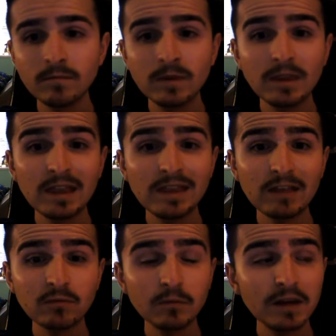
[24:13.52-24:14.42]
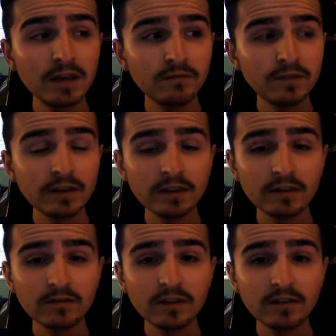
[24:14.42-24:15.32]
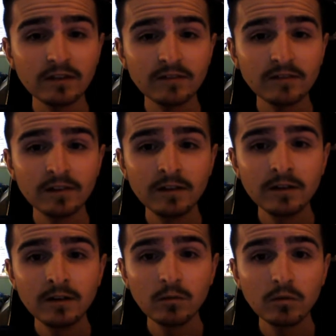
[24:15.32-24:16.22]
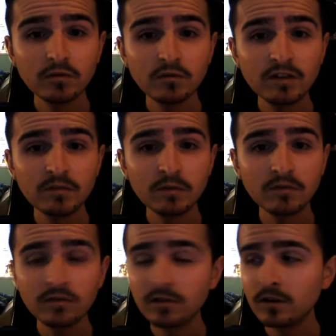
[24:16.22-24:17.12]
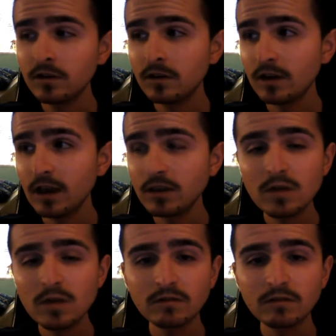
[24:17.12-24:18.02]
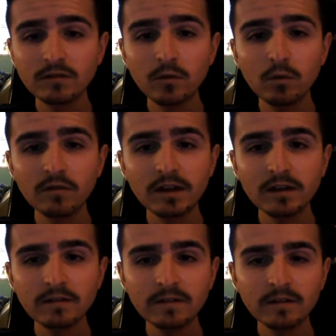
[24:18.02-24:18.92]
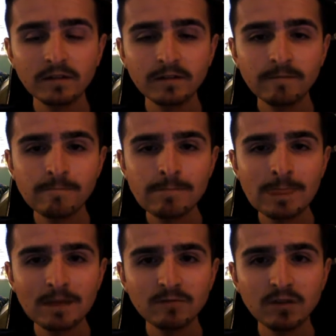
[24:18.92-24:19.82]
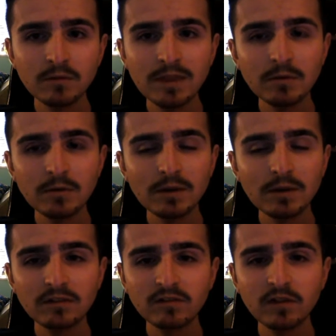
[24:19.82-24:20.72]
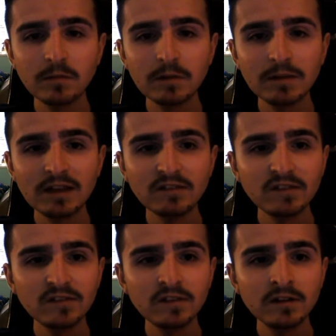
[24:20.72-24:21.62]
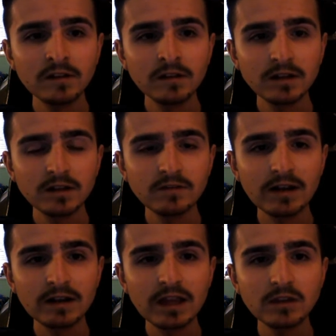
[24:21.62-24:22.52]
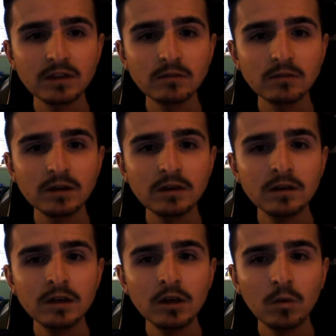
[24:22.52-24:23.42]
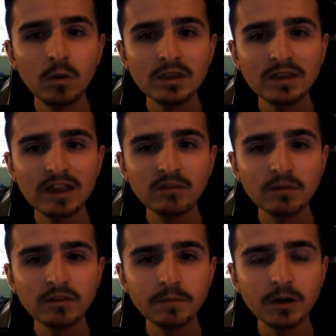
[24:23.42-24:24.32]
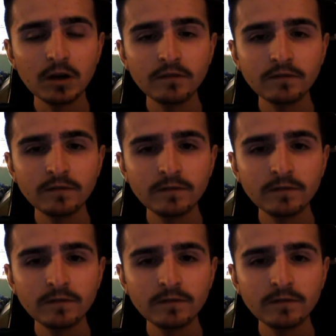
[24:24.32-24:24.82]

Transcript: that's what we love, innit? That's what Christmas and New Year is for, really. So with them, we went just so many places around London. One of the days we went to Bath,